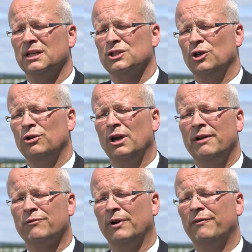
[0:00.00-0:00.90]
So you
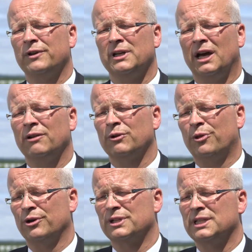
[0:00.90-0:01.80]
have roughly
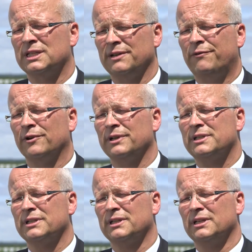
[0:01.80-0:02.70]
130 seat
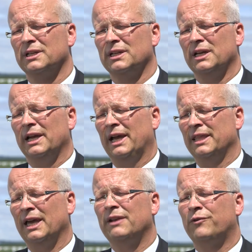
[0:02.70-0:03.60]
different.
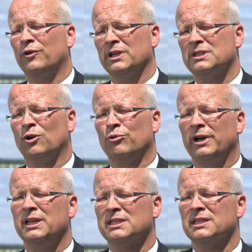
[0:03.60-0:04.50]
And that for us
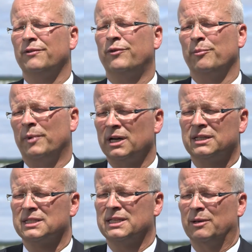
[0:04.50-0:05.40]
already is a different
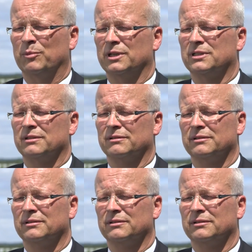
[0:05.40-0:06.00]
market segment.